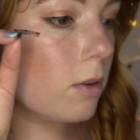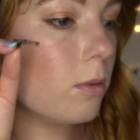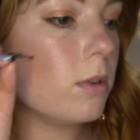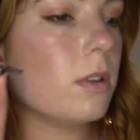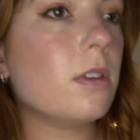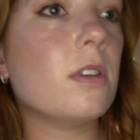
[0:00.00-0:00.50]

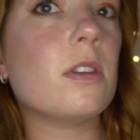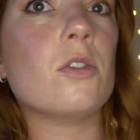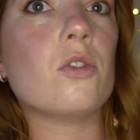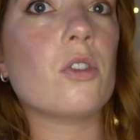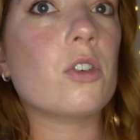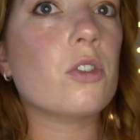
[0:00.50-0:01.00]
What does this
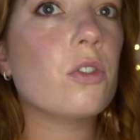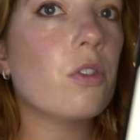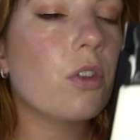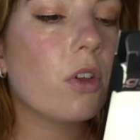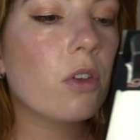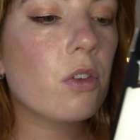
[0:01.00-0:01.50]
instruction
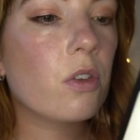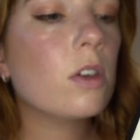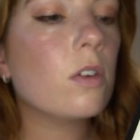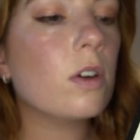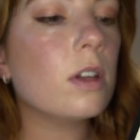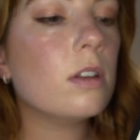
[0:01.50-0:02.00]
say?
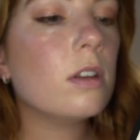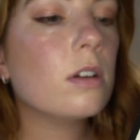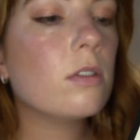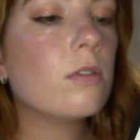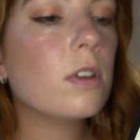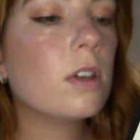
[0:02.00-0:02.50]
Your
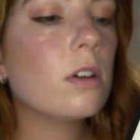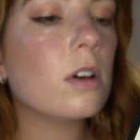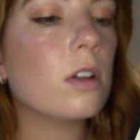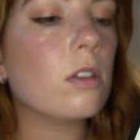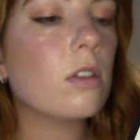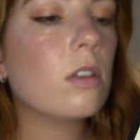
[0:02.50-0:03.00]
index finger
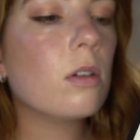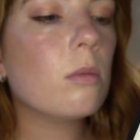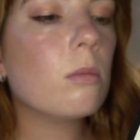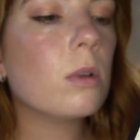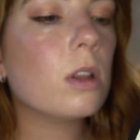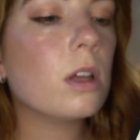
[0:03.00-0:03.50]
and
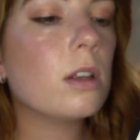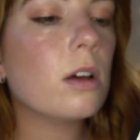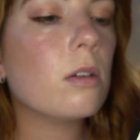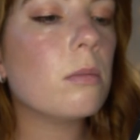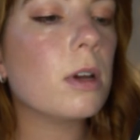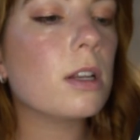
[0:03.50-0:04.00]
thumb lay
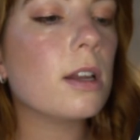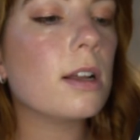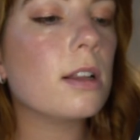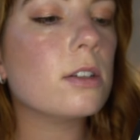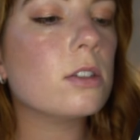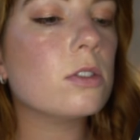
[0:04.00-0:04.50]
down
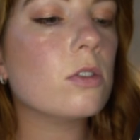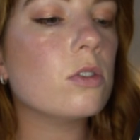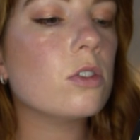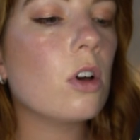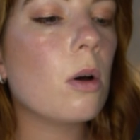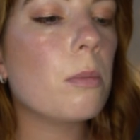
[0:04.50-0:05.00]
magnetic lashes
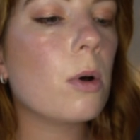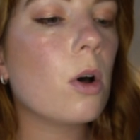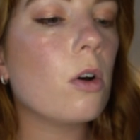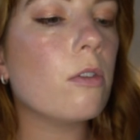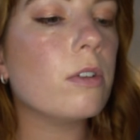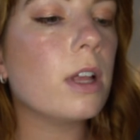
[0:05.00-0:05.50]
on top
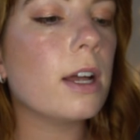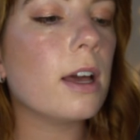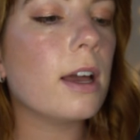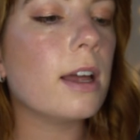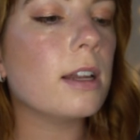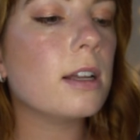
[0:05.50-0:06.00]
of
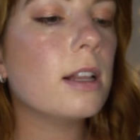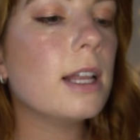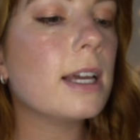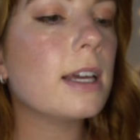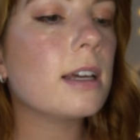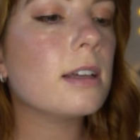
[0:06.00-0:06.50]
liner and
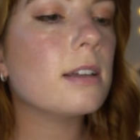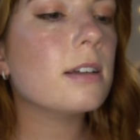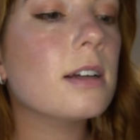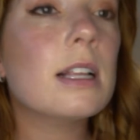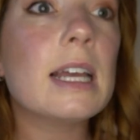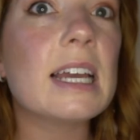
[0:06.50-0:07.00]
click.
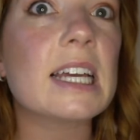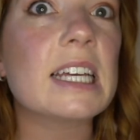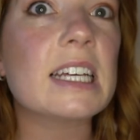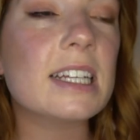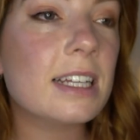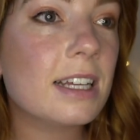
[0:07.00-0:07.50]
Click.
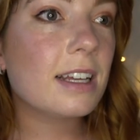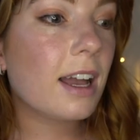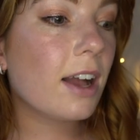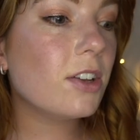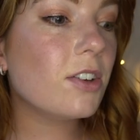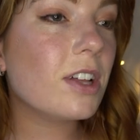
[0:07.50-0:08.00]

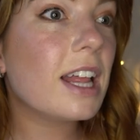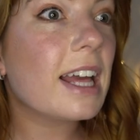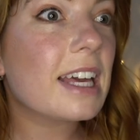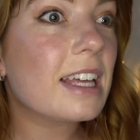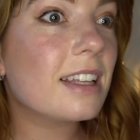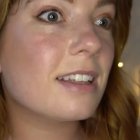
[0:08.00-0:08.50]
How do you
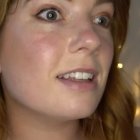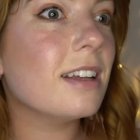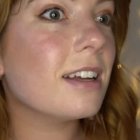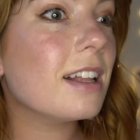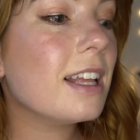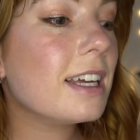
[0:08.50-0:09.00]
click?
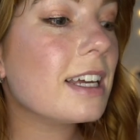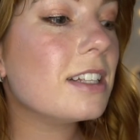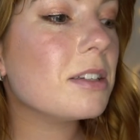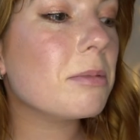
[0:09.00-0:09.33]
Click into